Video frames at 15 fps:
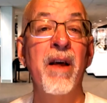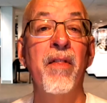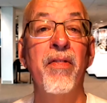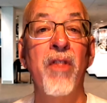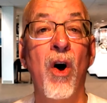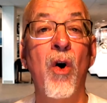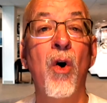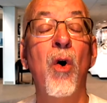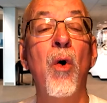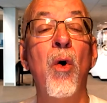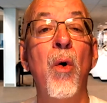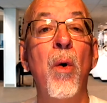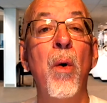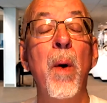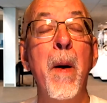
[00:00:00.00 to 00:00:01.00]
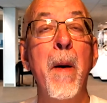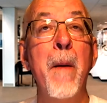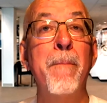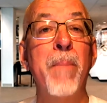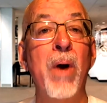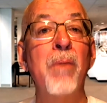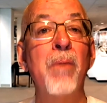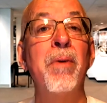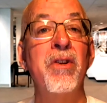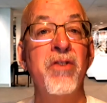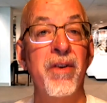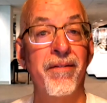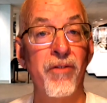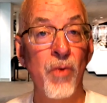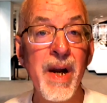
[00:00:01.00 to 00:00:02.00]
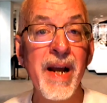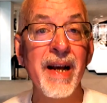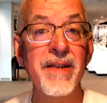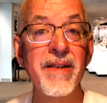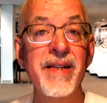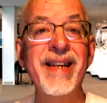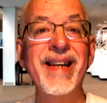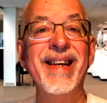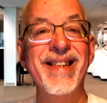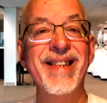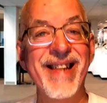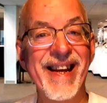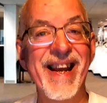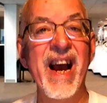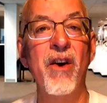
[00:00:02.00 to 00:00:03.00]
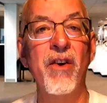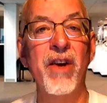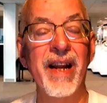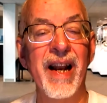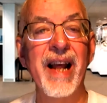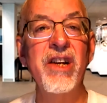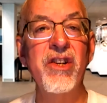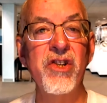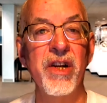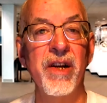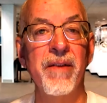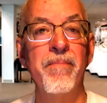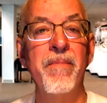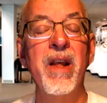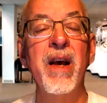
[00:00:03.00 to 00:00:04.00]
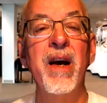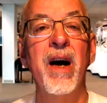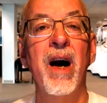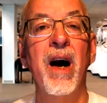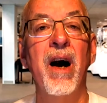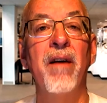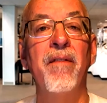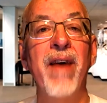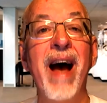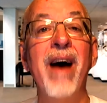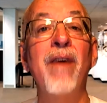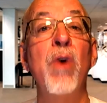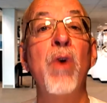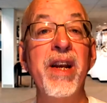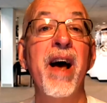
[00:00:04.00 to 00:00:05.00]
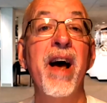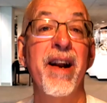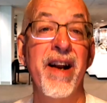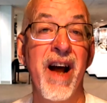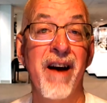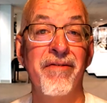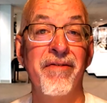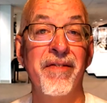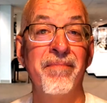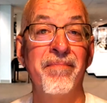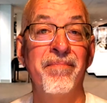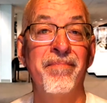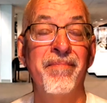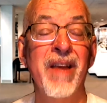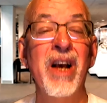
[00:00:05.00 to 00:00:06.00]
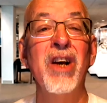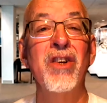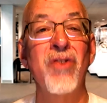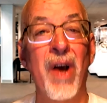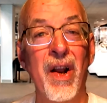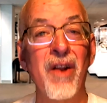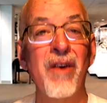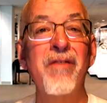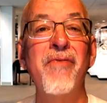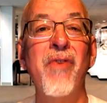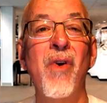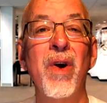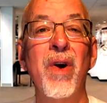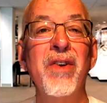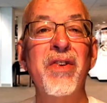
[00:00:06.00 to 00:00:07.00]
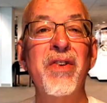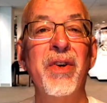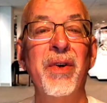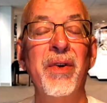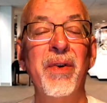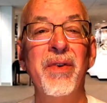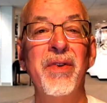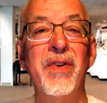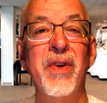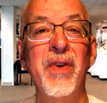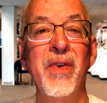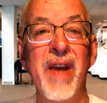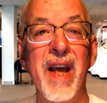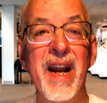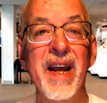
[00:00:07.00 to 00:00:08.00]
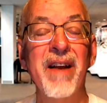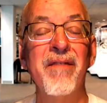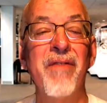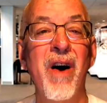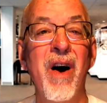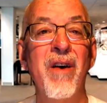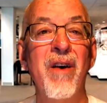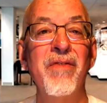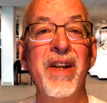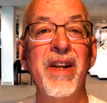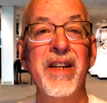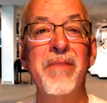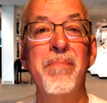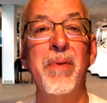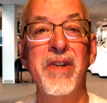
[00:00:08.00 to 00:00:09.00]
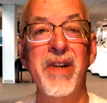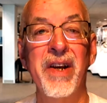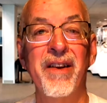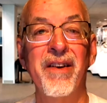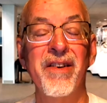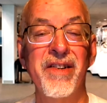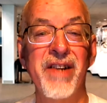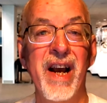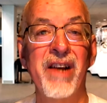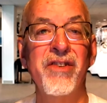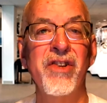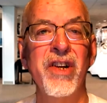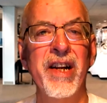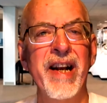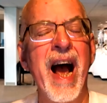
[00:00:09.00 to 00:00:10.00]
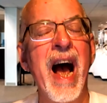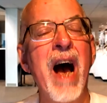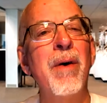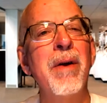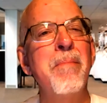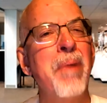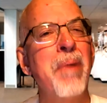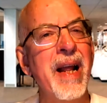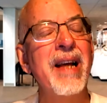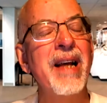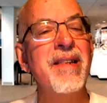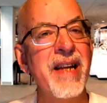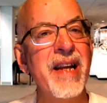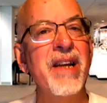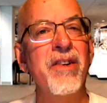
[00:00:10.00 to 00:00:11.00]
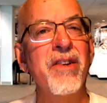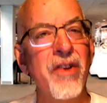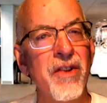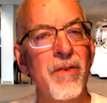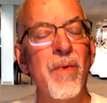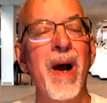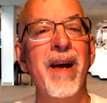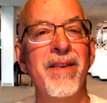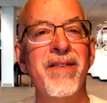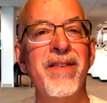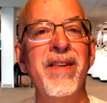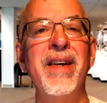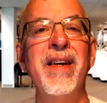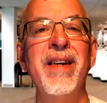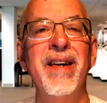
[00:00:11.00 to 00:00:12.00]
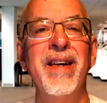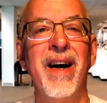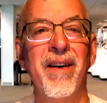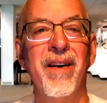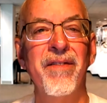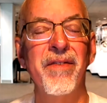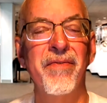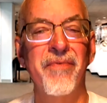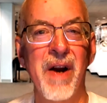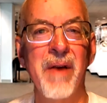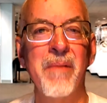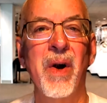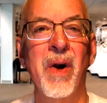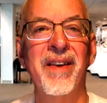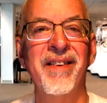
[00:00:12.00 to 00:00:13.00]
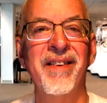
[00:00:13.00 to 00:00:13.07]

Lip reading: The whole purpose of risk is the calculation of, have we done enough? So I look forward to you getting involved in this particular section and how it blends into the rest of the framework.